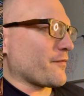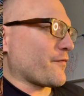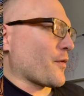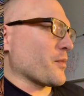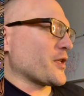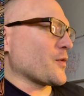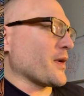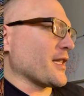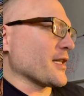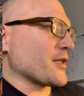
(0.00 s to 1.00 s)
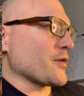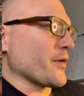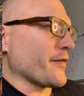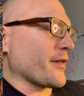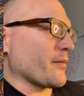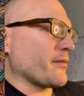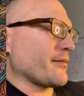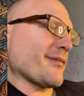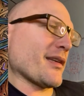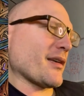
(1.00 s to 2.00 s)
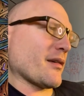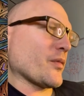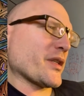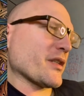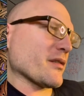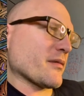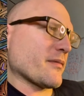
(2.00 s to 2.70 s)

from between the two of them, which is